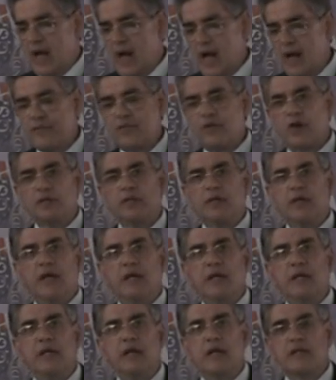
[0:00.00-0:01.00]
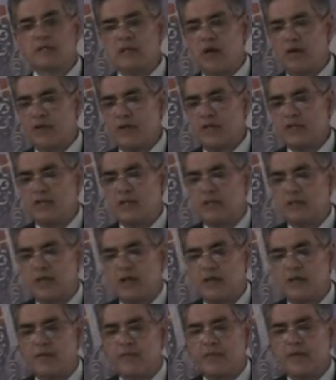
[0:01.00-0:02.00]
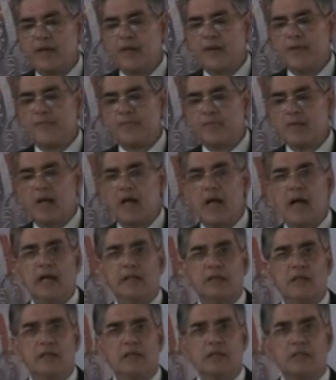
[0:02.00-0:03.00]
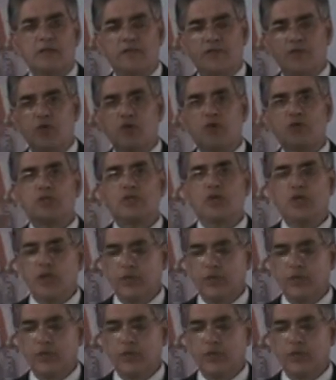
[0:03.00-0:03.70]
I've got the India and South Asia territory, and then there's of course